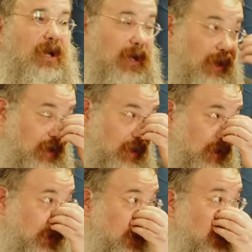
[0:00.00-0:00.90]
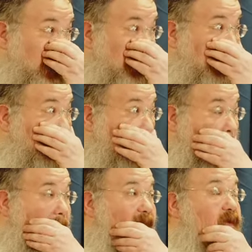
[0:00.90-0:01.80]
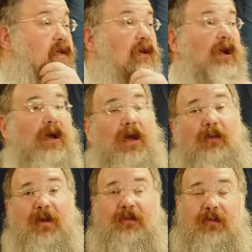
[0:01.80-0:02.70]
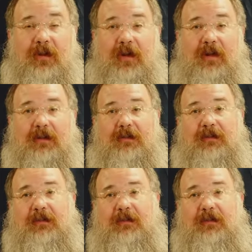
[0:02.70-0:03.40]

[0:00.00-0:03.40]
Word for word: I uh, I went to a